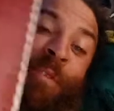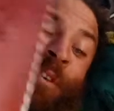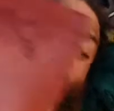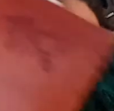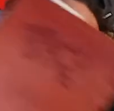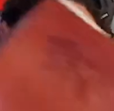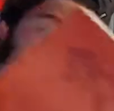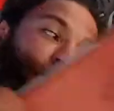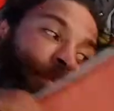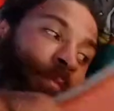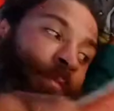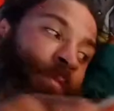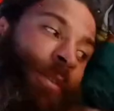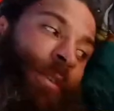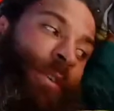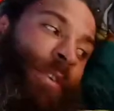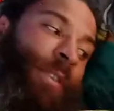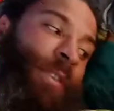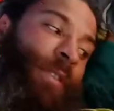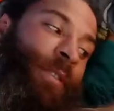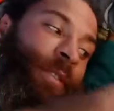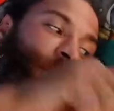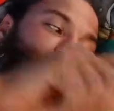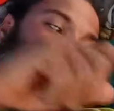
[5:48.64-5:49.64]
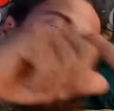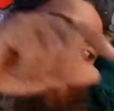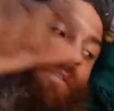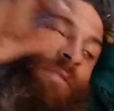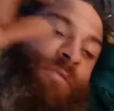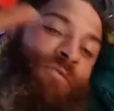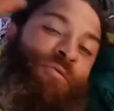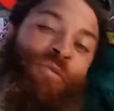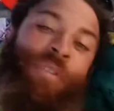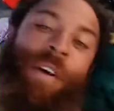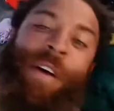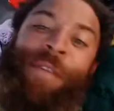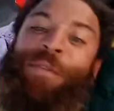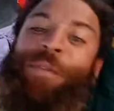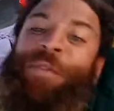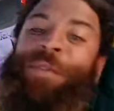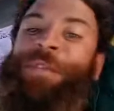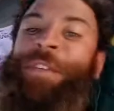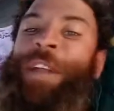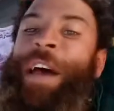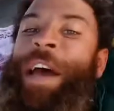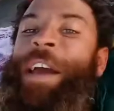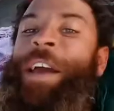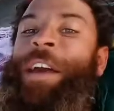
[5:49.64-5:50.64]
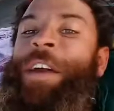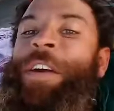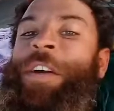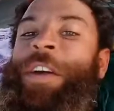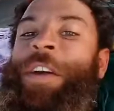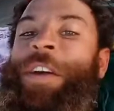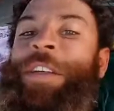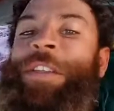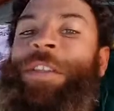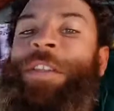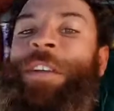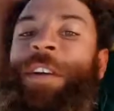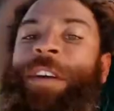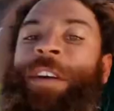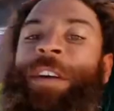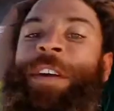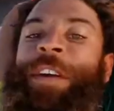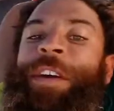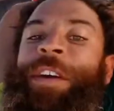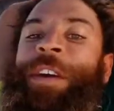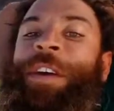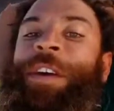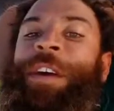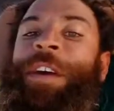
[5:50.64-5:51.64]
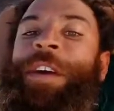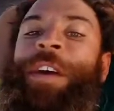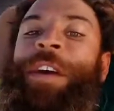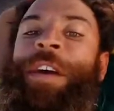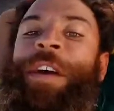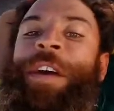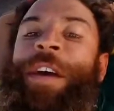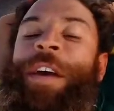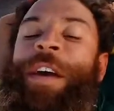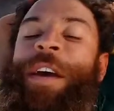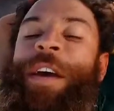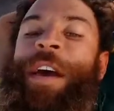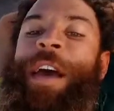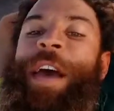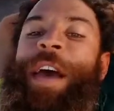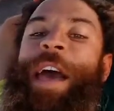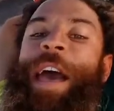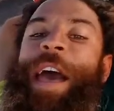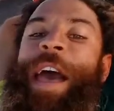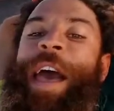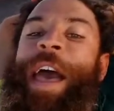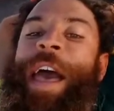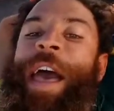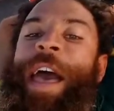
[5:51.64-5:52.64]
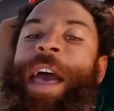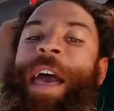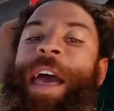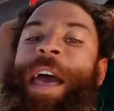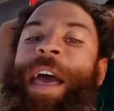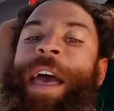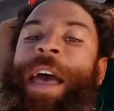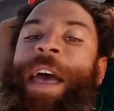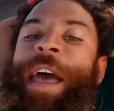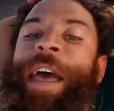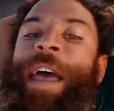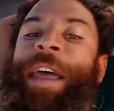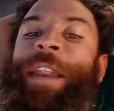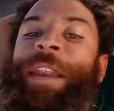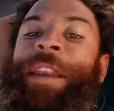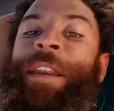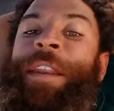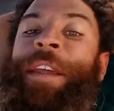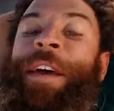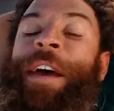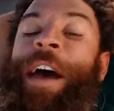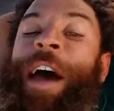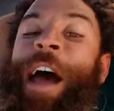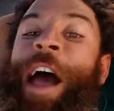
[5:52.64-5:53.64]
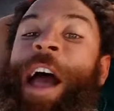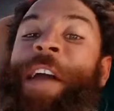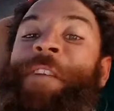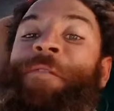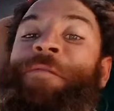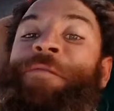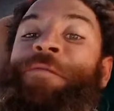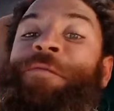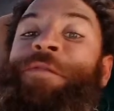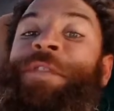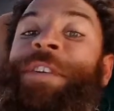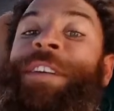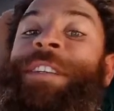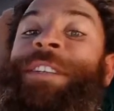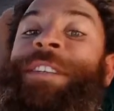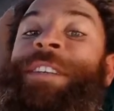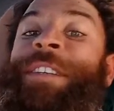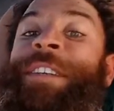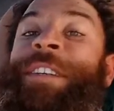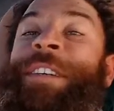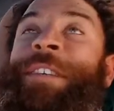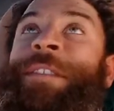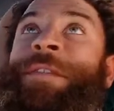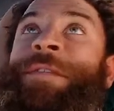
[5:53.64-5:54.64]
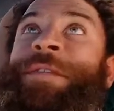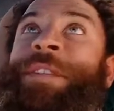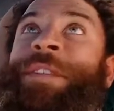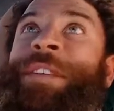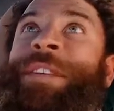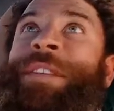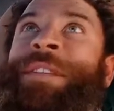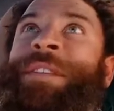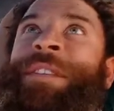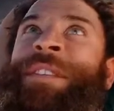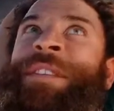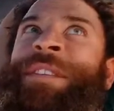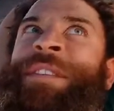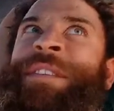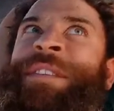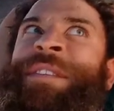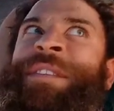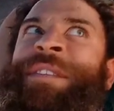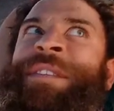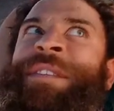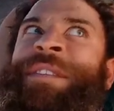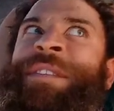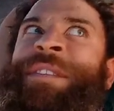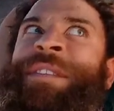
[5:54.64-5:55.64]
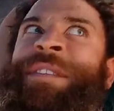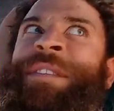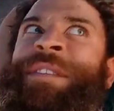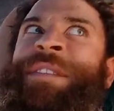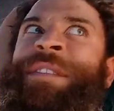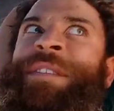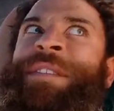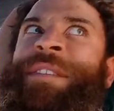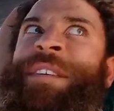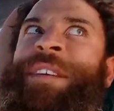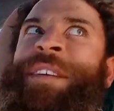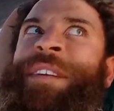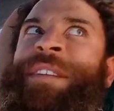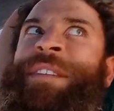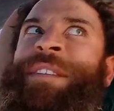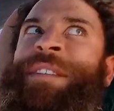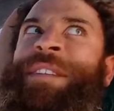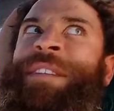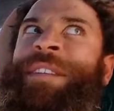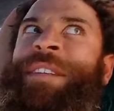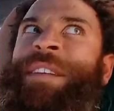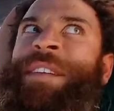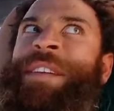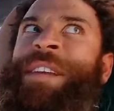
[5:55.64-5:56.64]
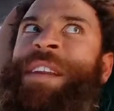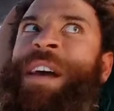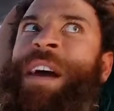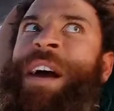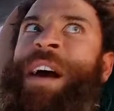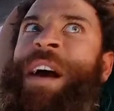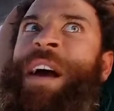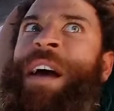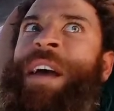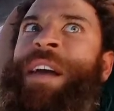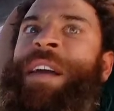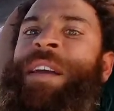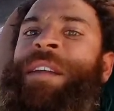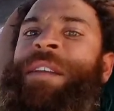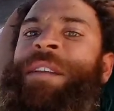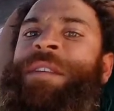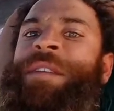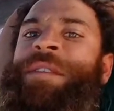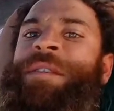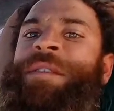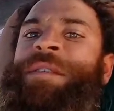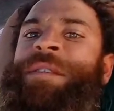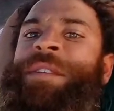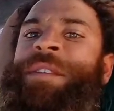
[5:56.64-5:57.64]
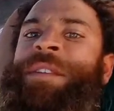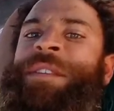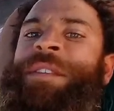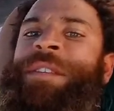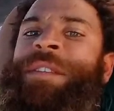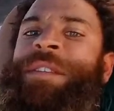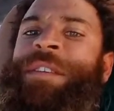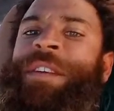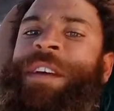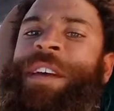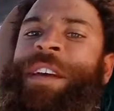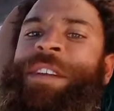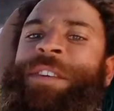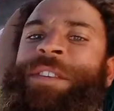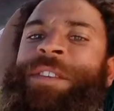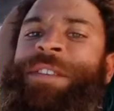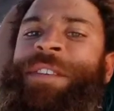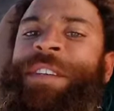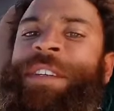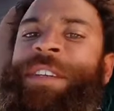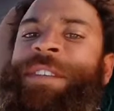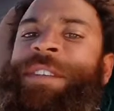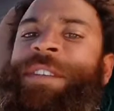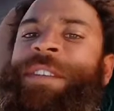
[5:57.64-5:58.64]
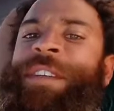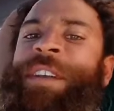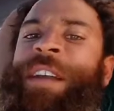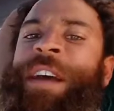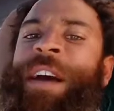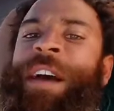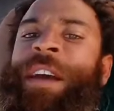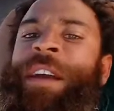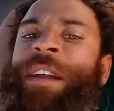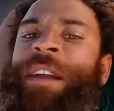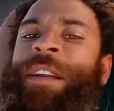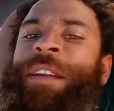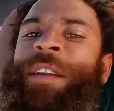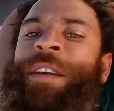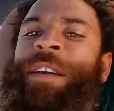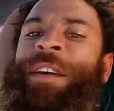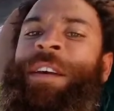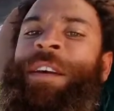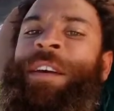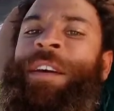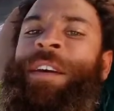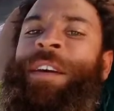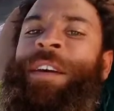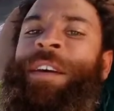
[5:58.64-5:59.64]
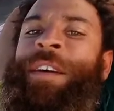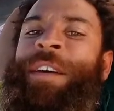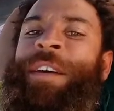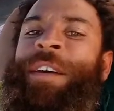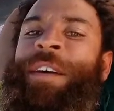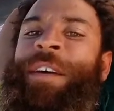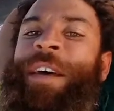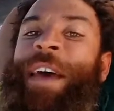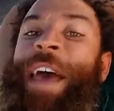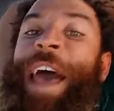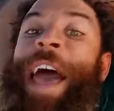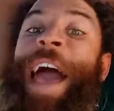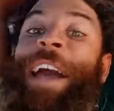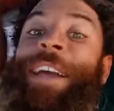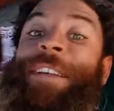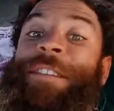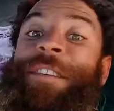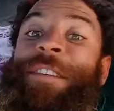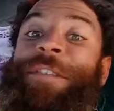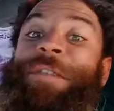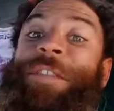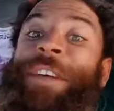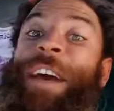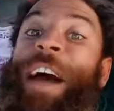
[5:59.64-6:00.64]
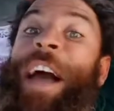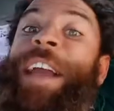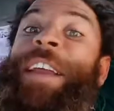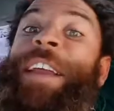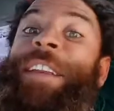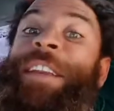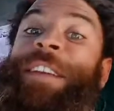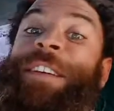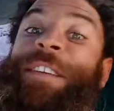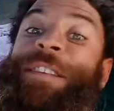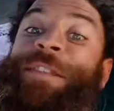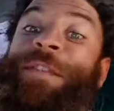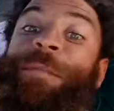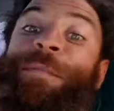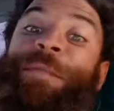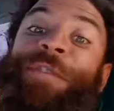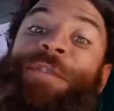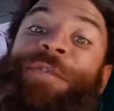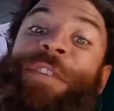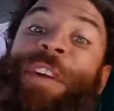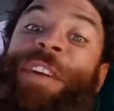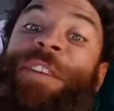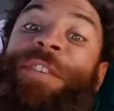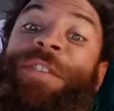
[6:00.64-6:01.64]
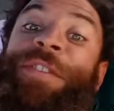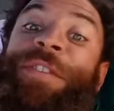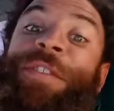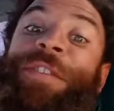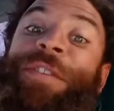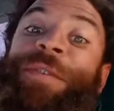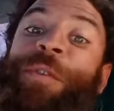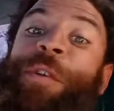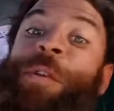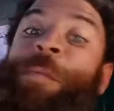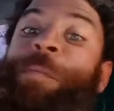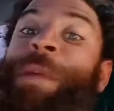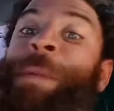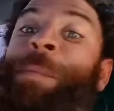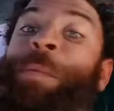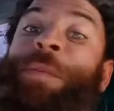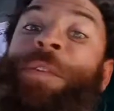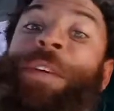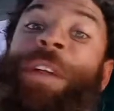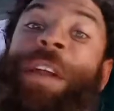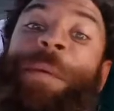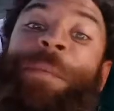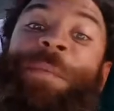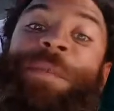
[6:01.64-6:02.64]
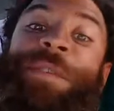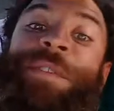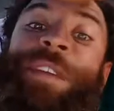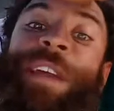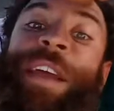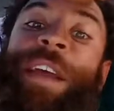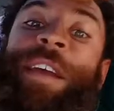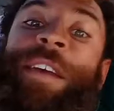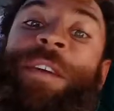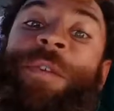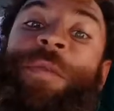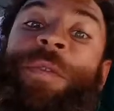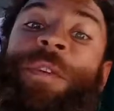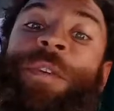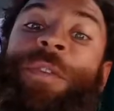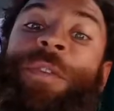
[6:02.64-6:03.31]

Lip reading: journal, book, travel diary thing here. And I've received 68 or 69 acts of kindness from strangers or people that I'm staying